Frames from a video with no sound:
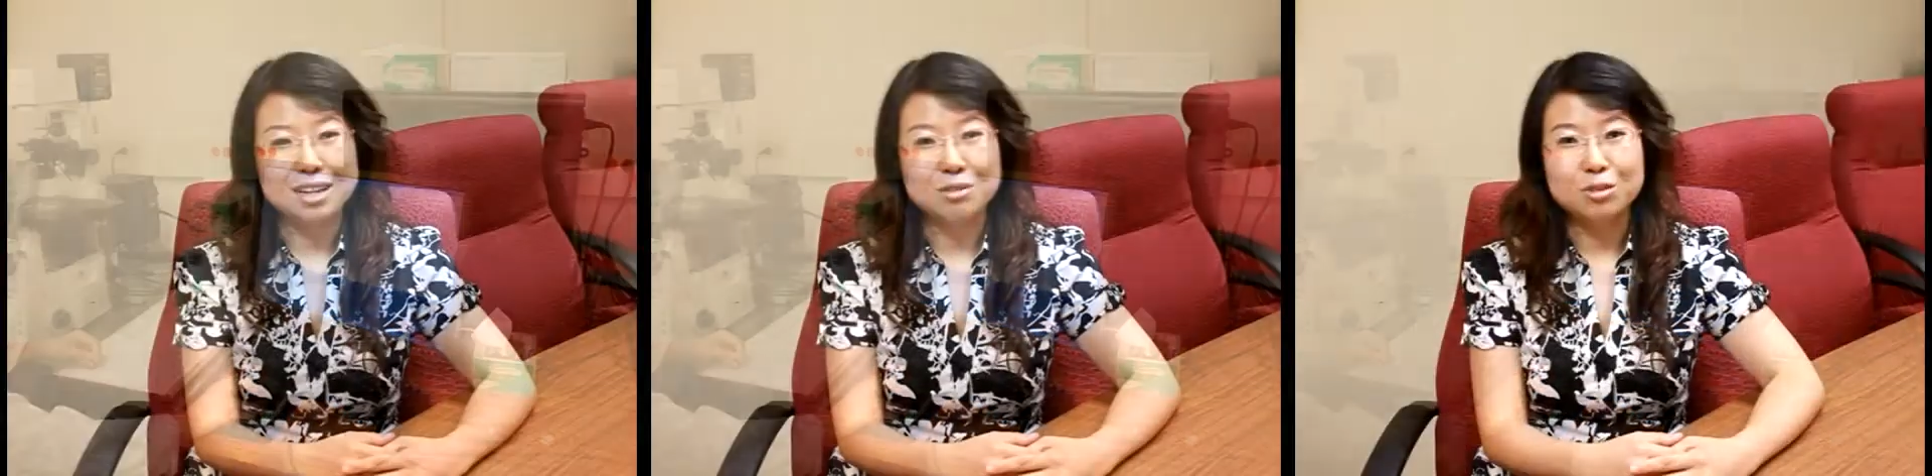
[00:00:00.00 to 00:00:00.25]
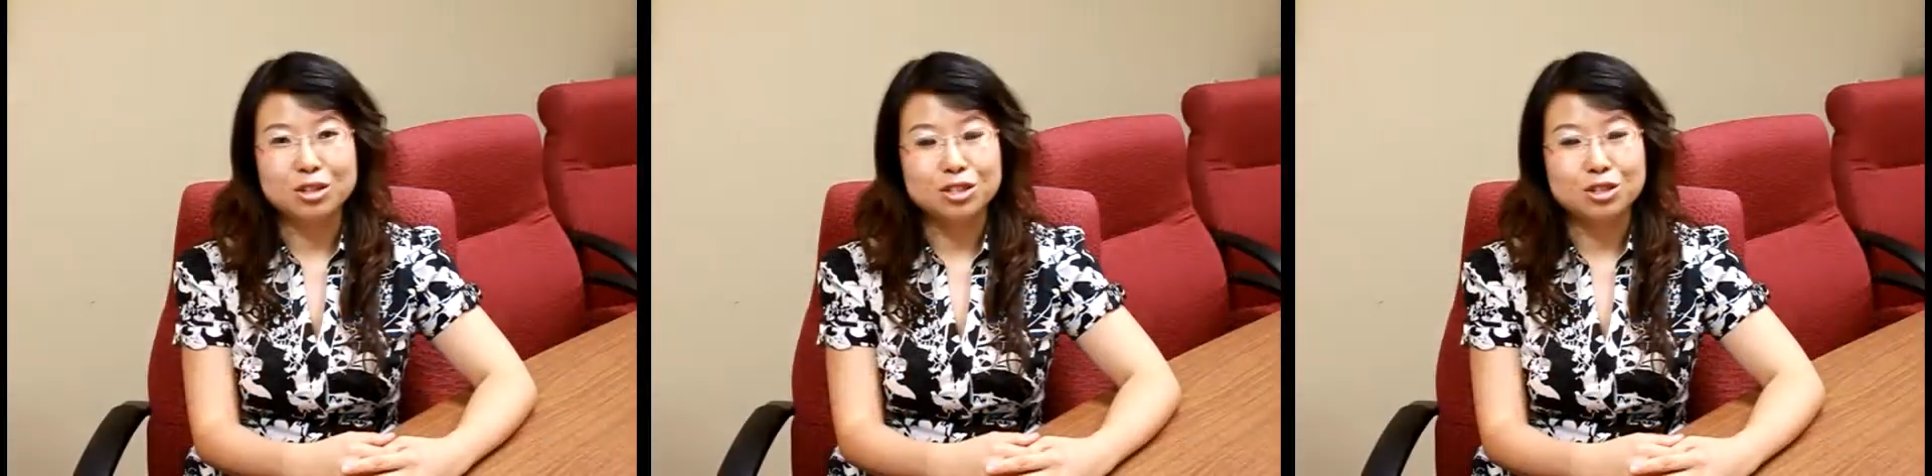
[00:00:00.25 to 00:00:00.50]

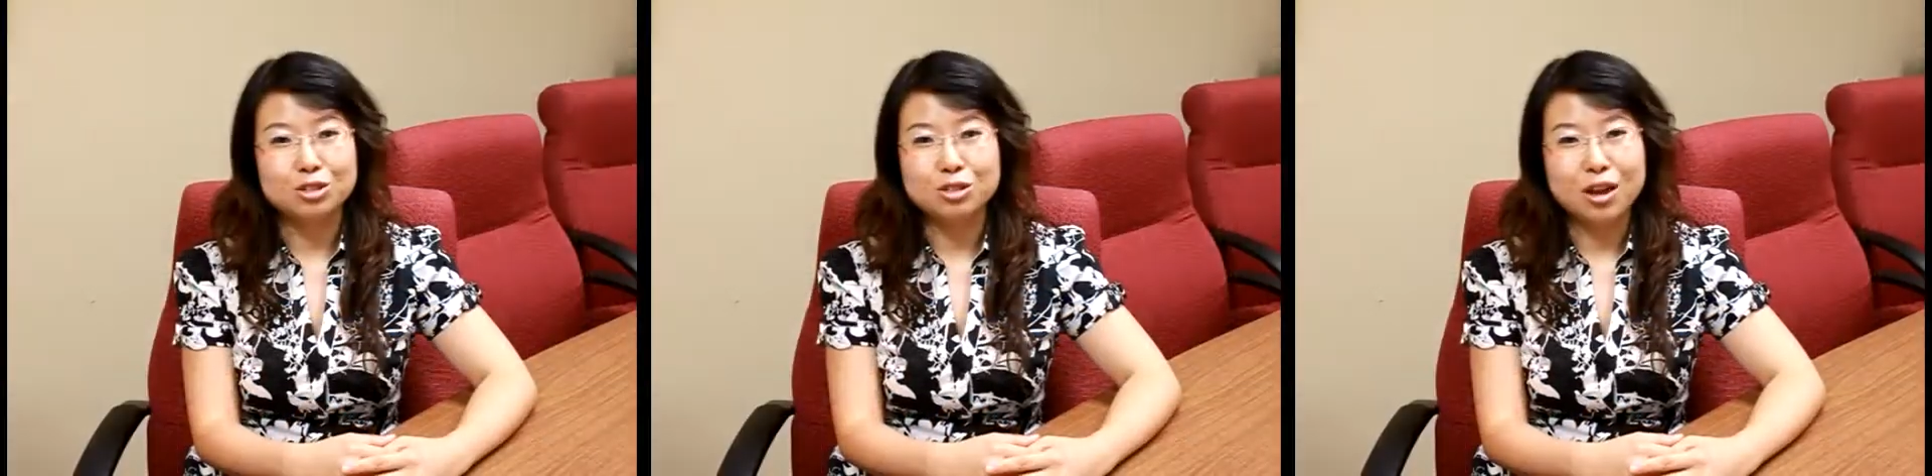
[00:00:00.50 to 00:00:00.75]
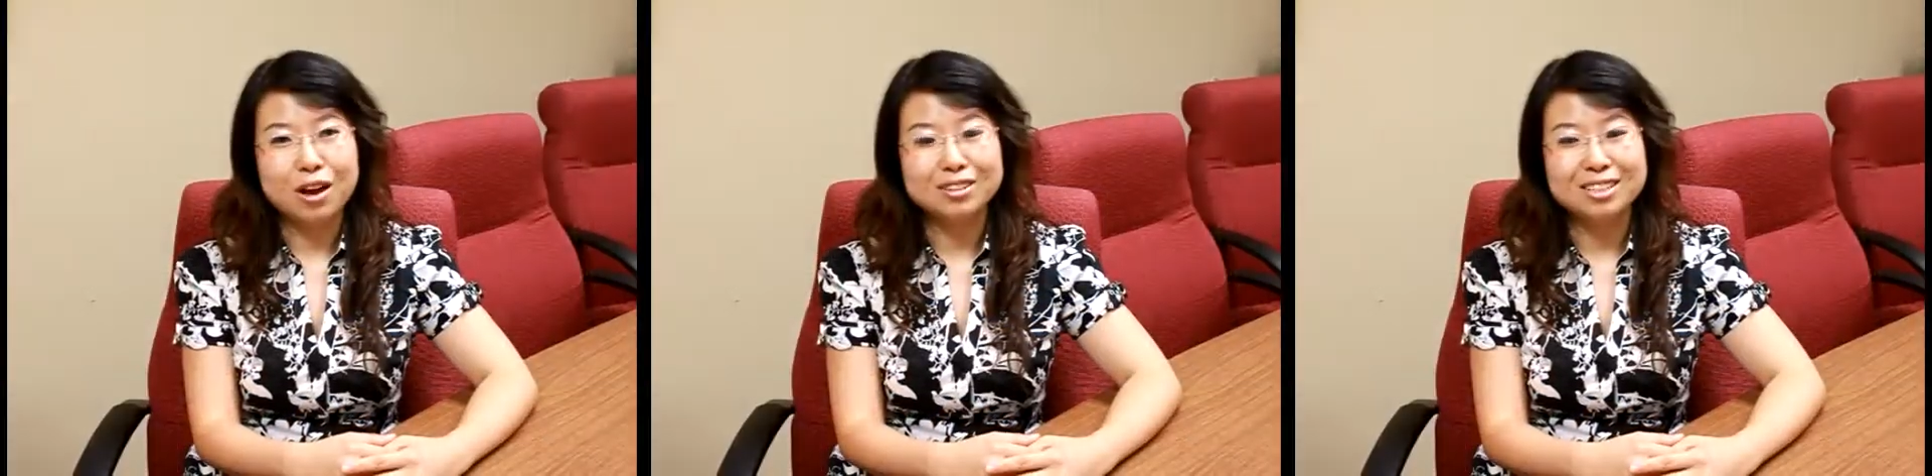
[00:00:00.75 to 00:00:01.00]
than what you
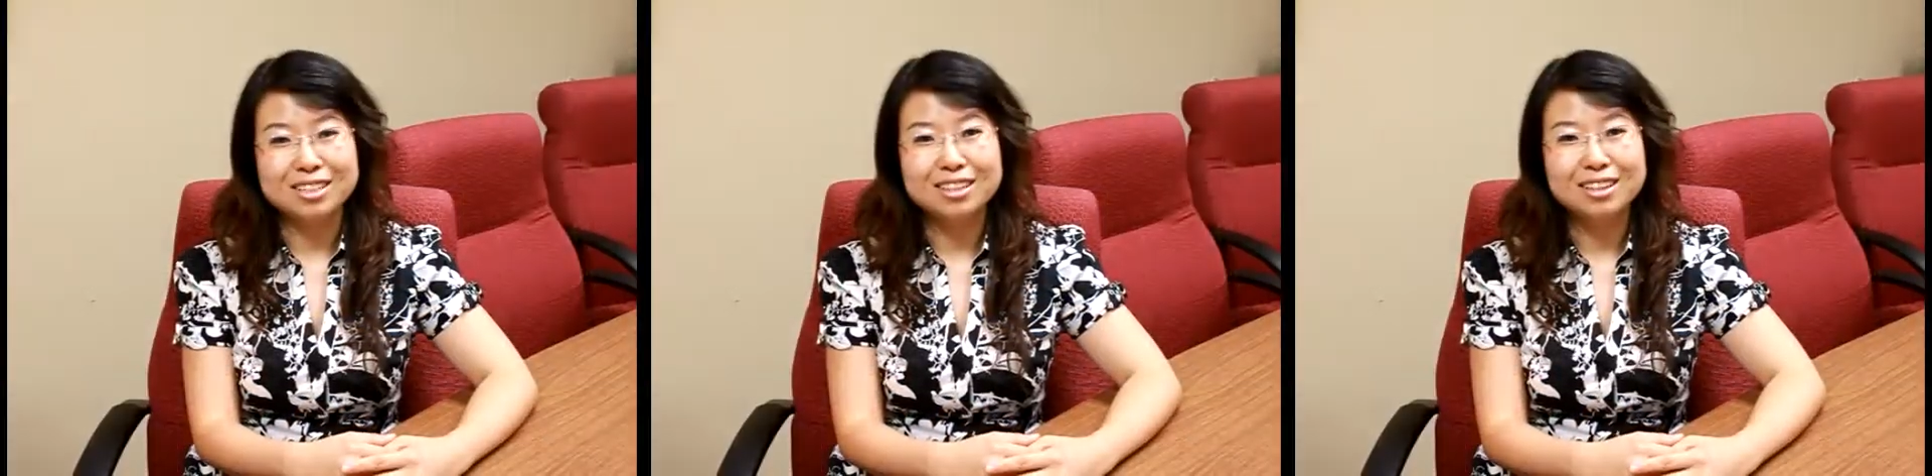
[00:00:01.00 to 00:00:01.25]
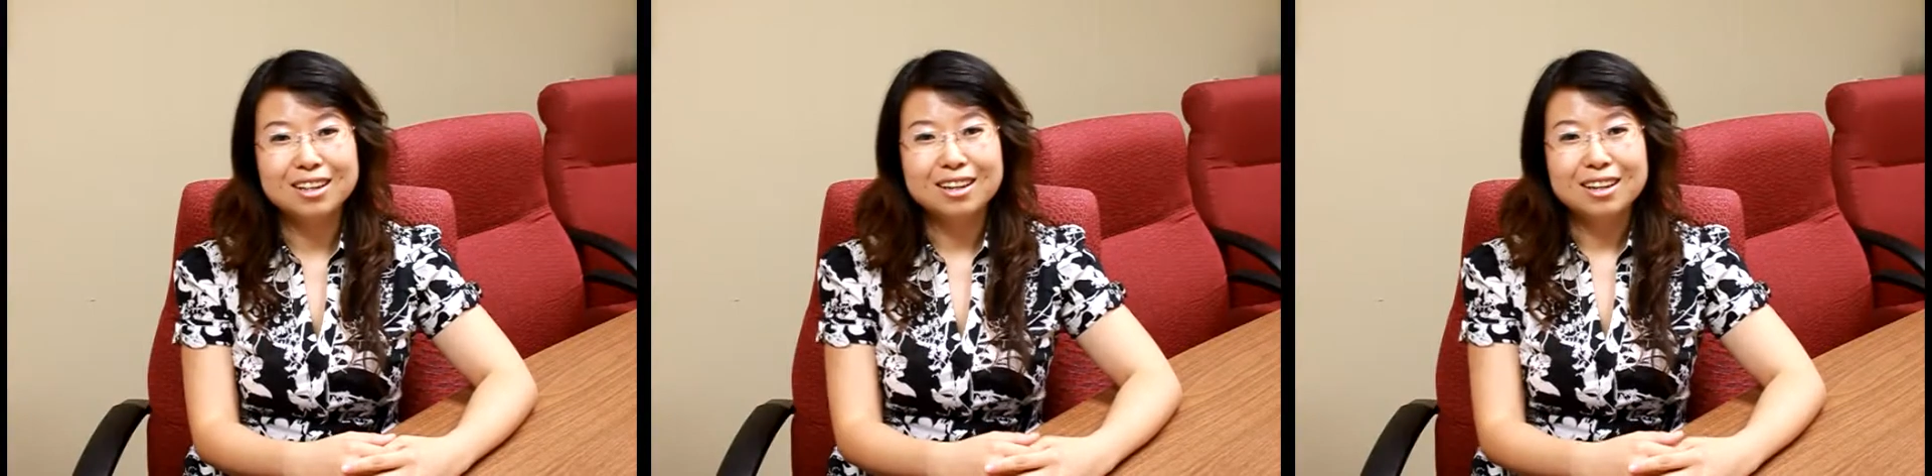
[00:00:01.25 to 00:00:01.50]
thought.
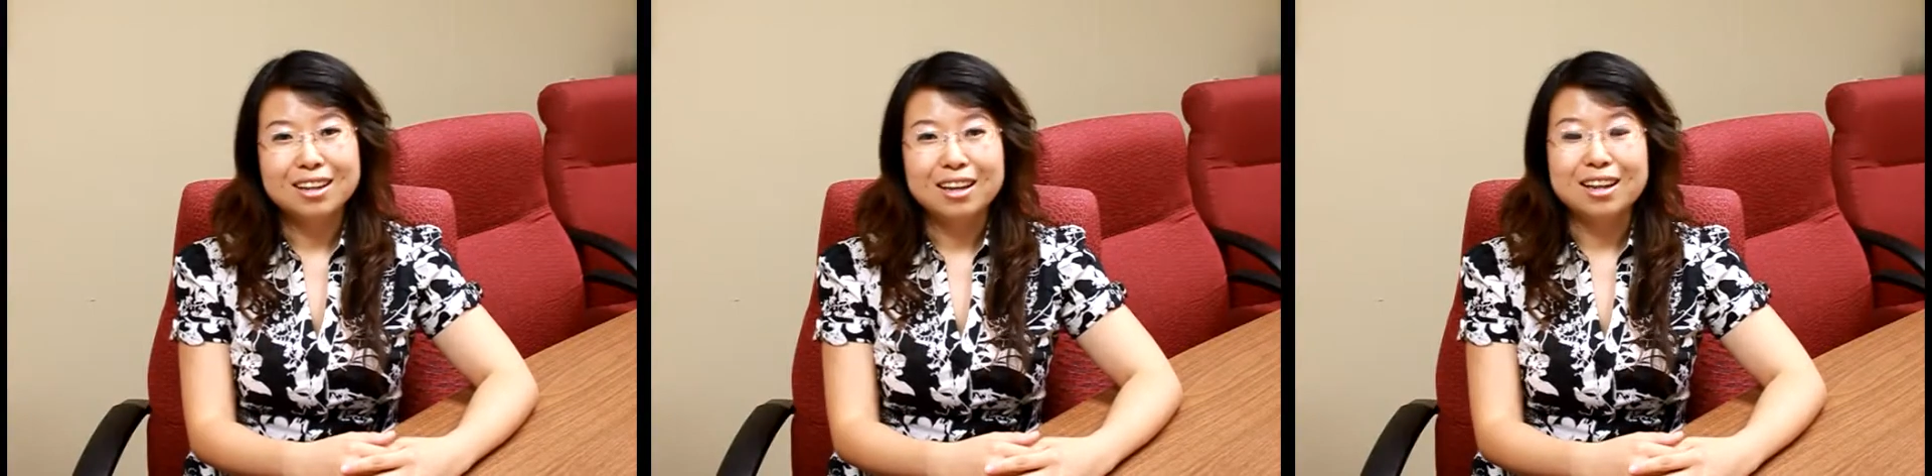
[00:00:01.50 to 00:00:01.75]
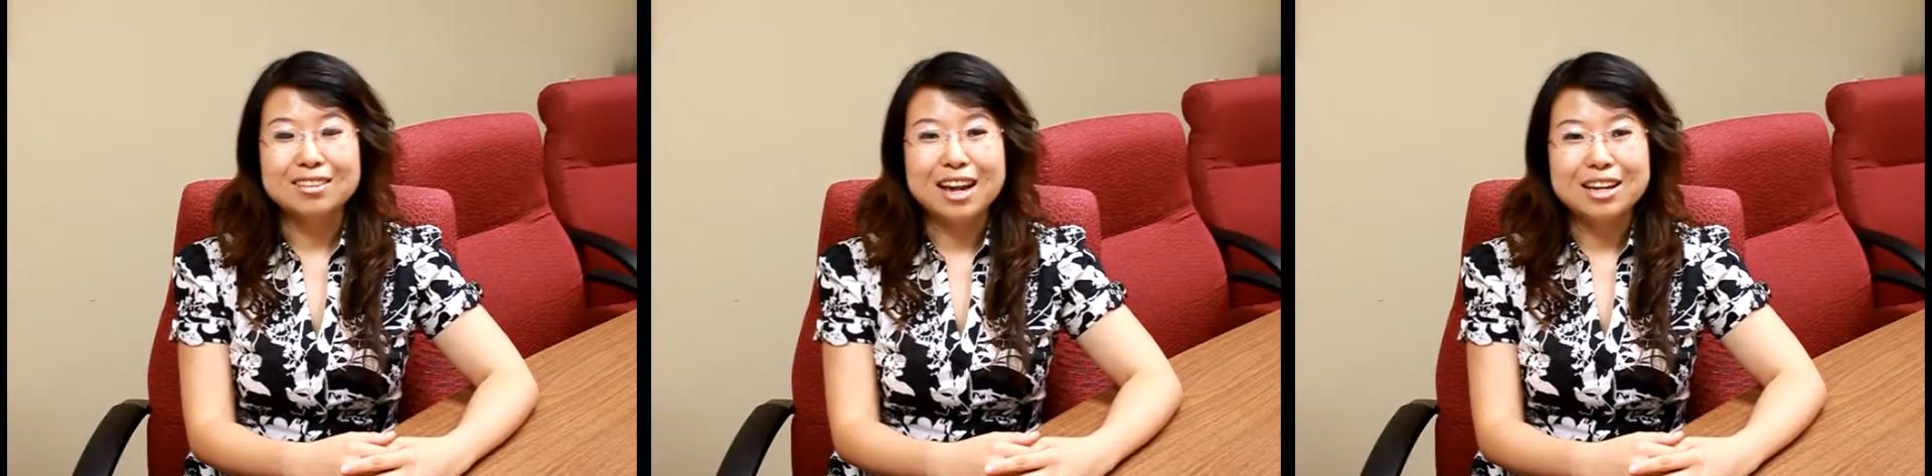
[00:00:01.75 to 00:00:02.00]
And